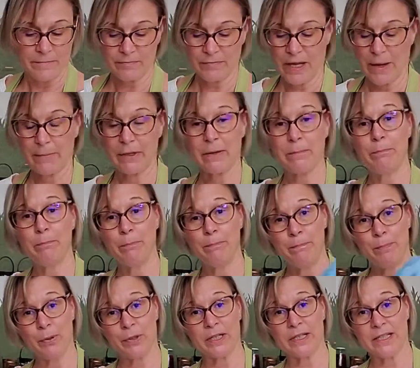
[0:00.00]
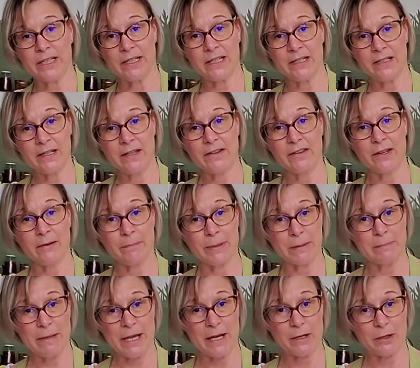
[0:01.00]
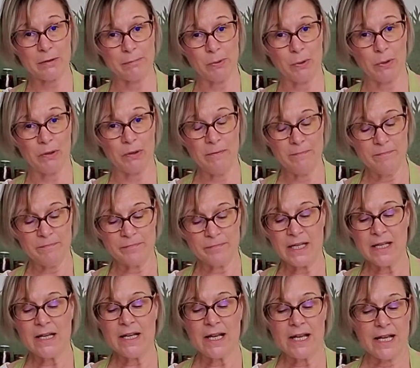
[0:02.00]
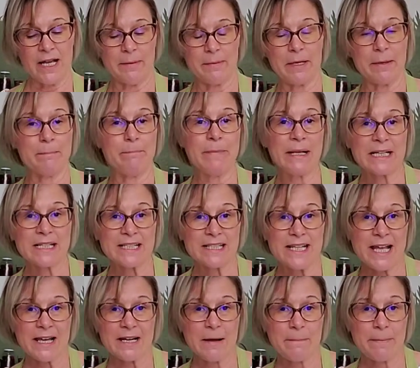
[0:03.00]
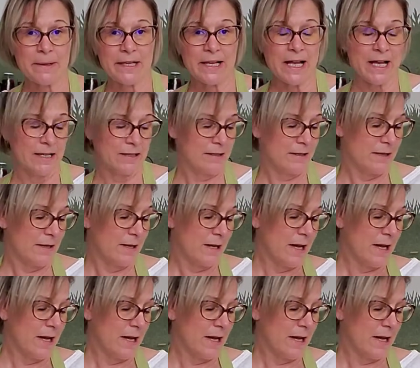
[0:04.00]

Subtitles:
I'm going to put it in the big batter bowl, I'm gonna mix that up again.